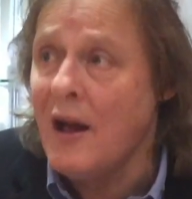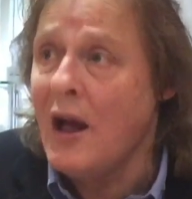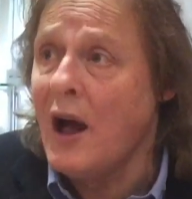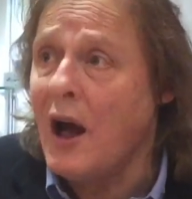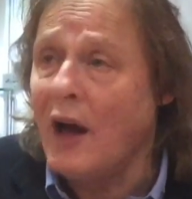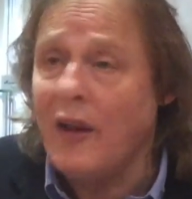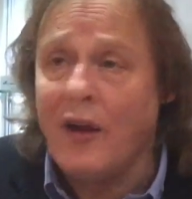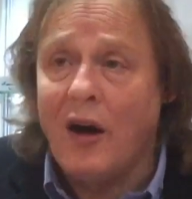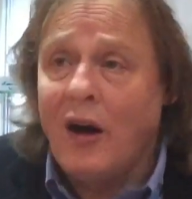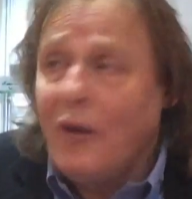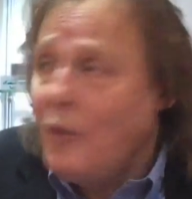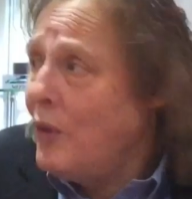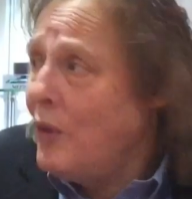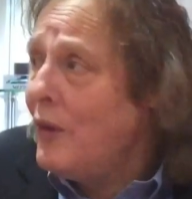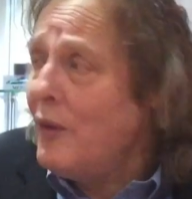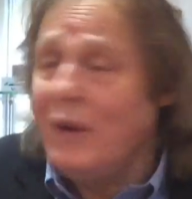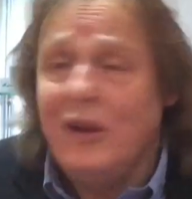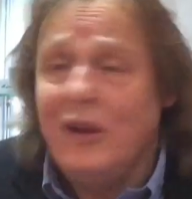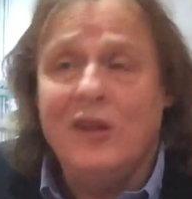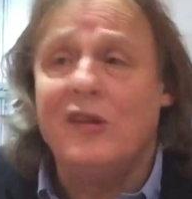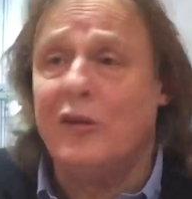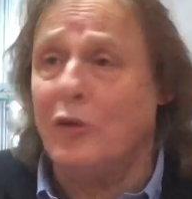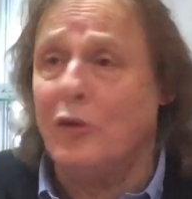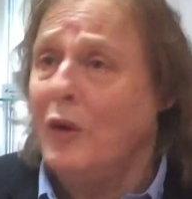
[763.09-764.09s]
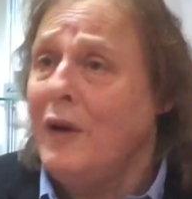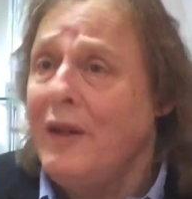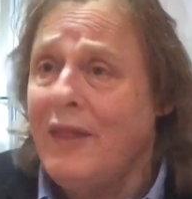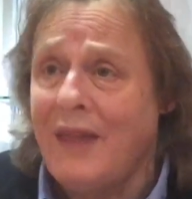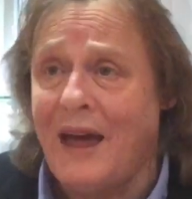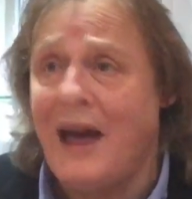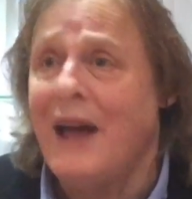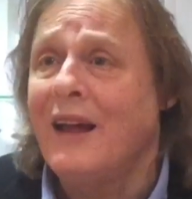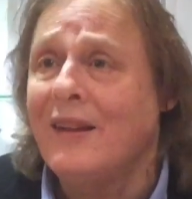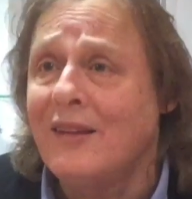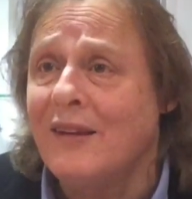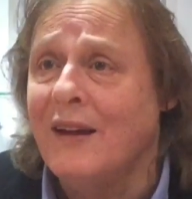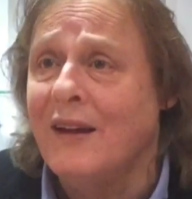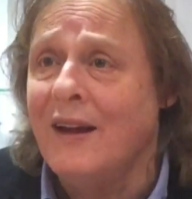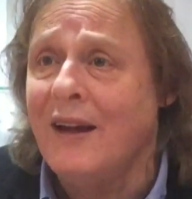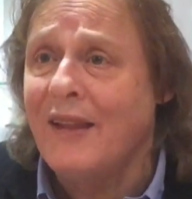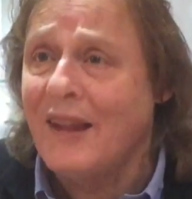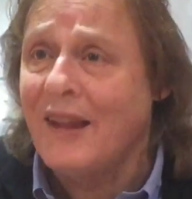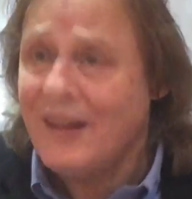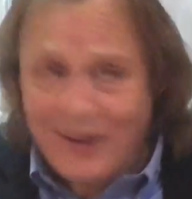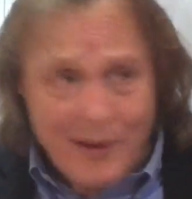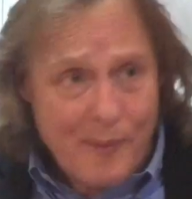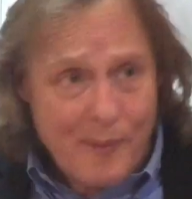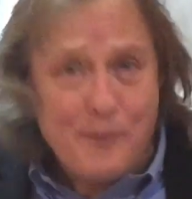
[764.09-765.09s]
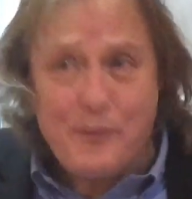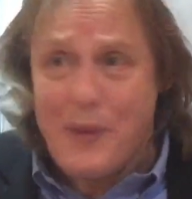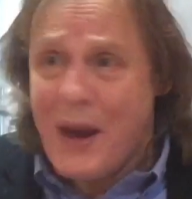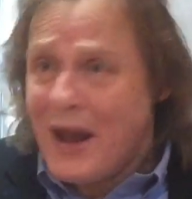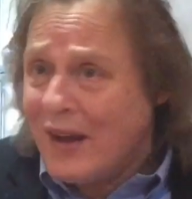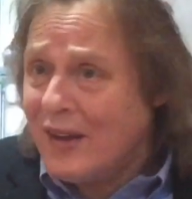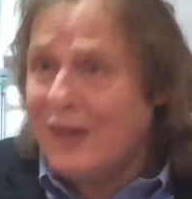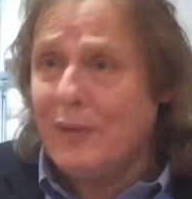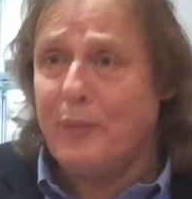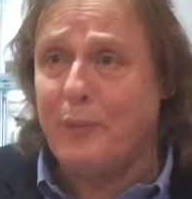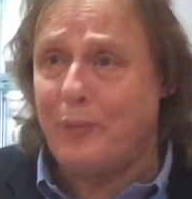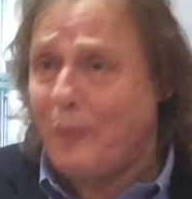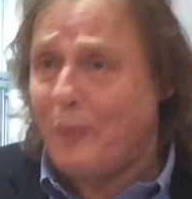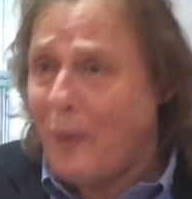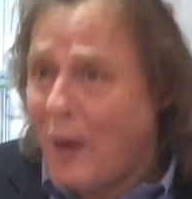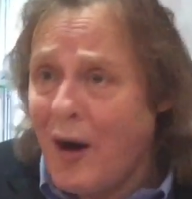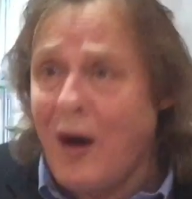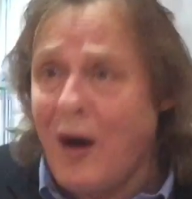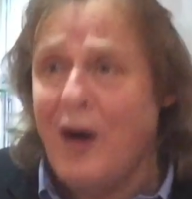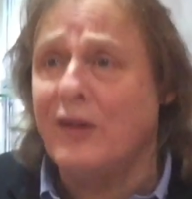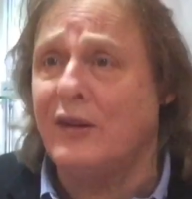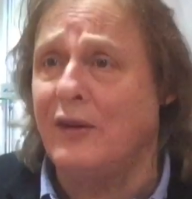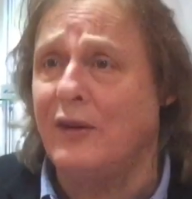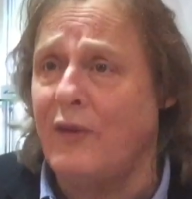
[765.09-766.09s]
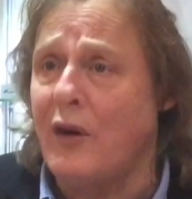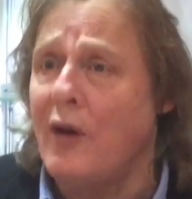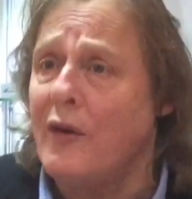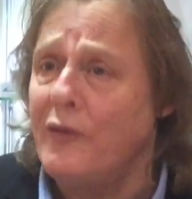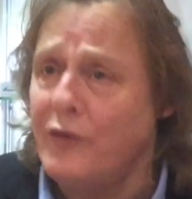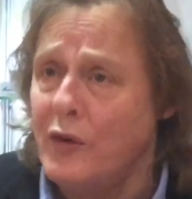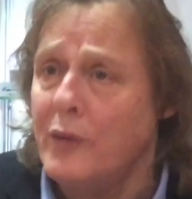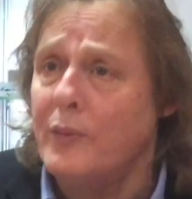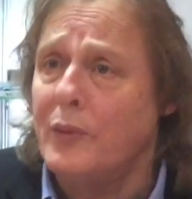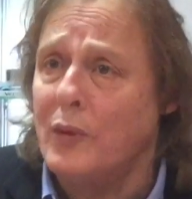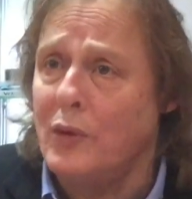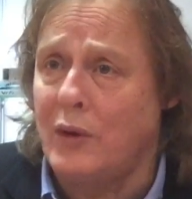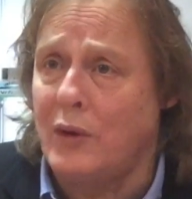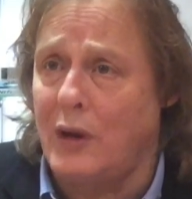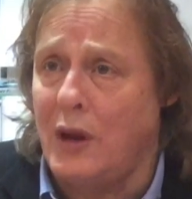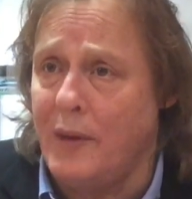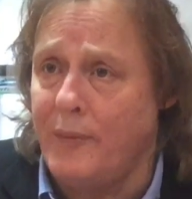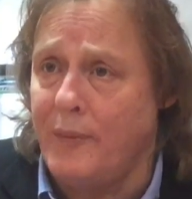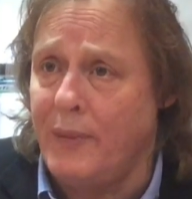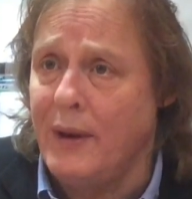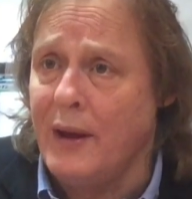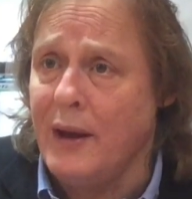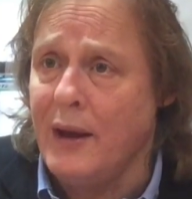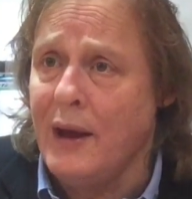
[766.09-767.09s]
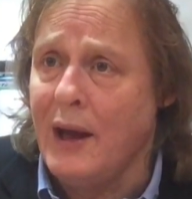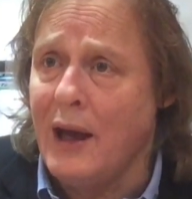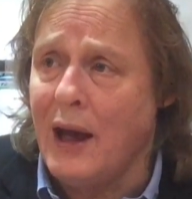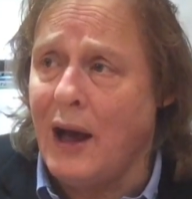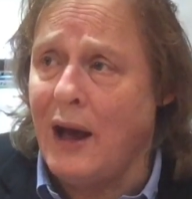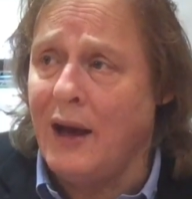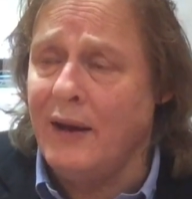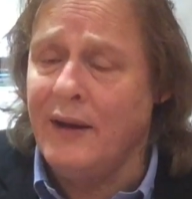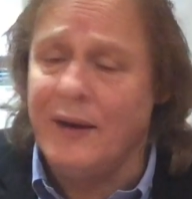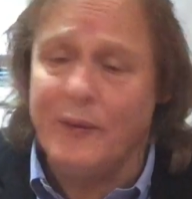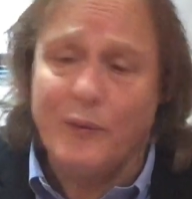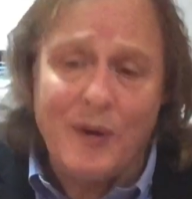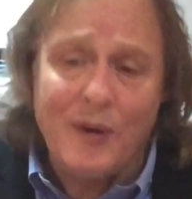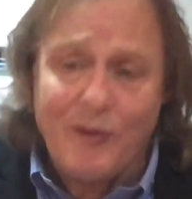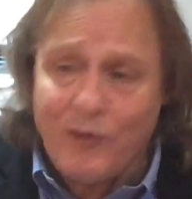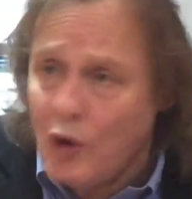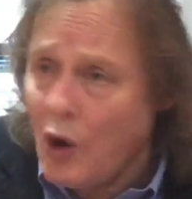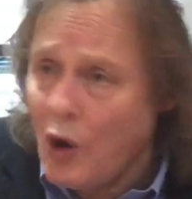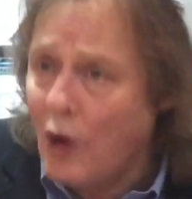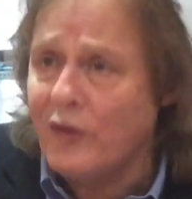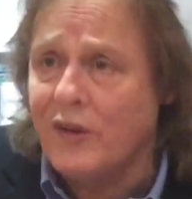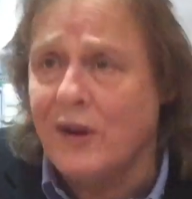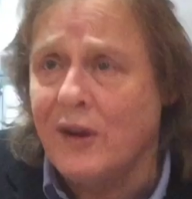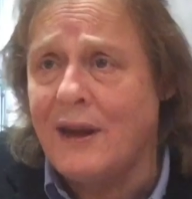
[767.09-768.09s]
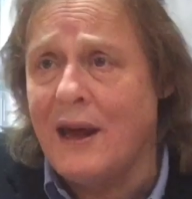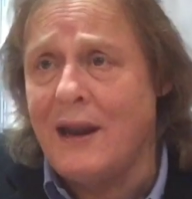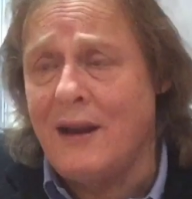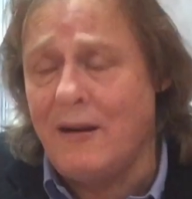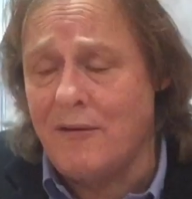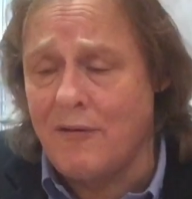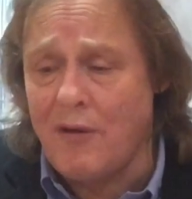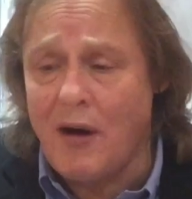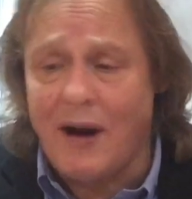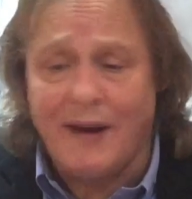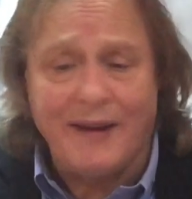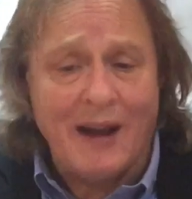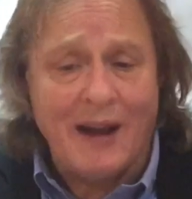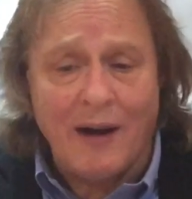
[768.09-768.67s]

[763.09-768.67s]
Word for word: And I want to enjoy that. That's the best part of our football club. And we've got to get it right.